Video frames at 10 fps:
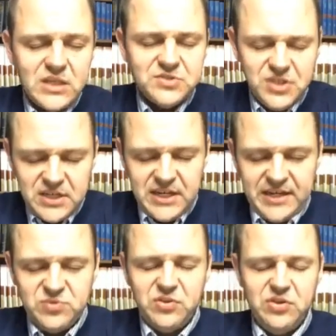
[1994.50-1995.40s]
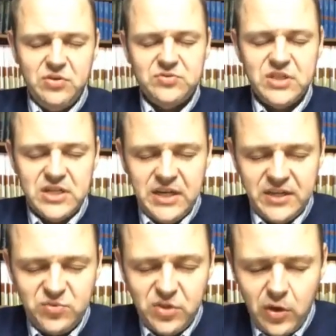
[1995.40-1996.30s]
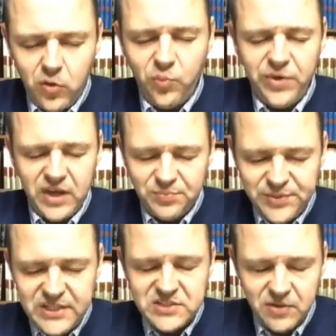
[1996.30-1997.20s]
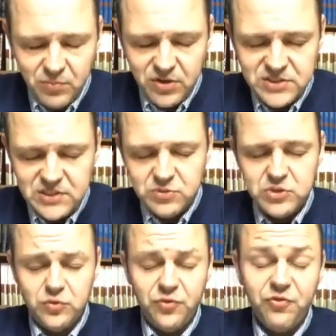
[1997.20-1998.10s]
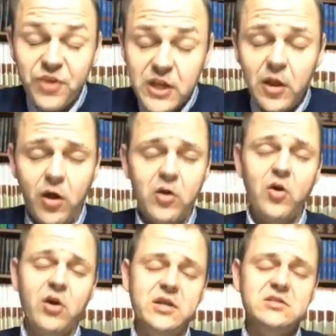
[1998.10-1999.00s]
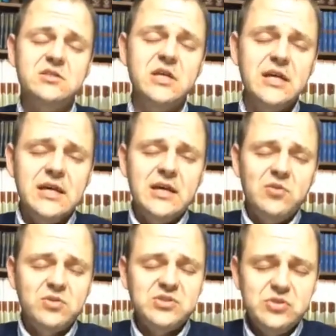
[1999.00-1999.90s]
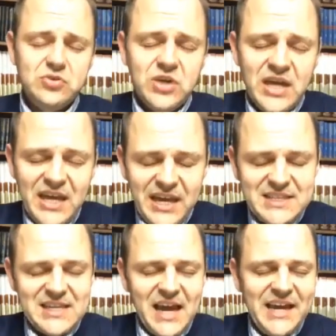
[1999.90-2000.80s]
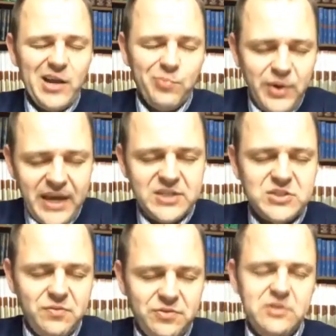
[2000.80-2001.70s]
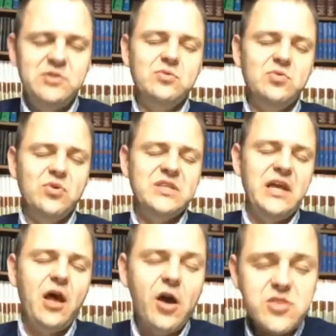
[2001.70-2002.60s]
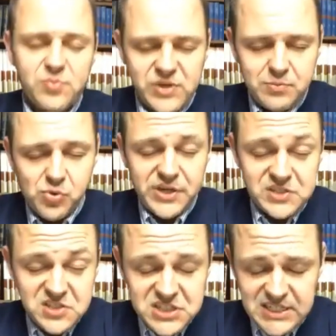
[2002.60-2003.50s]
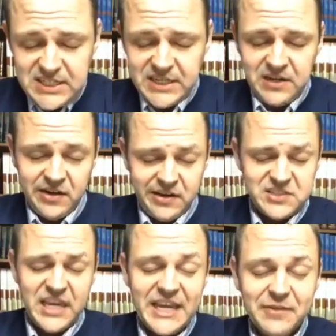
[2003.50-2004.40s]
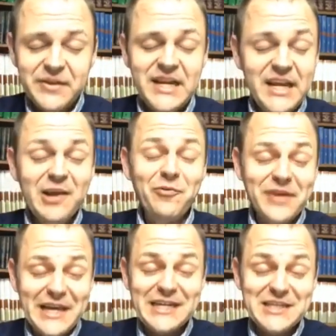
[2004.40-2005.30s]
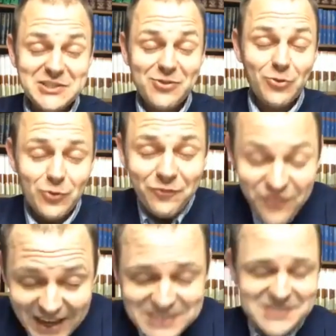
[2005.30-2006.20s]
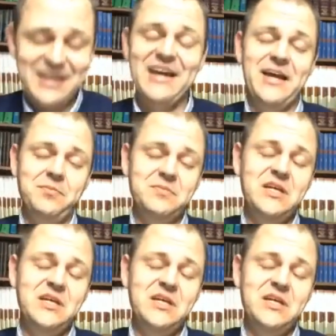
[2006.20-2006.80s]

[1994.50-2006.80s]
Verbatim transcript: to connect with you, to connect with hope and peace and mercy. Would you fill our hearts? Would you ignite a passion for you, Lord, that other people can see in us, even if it is through FaceTime?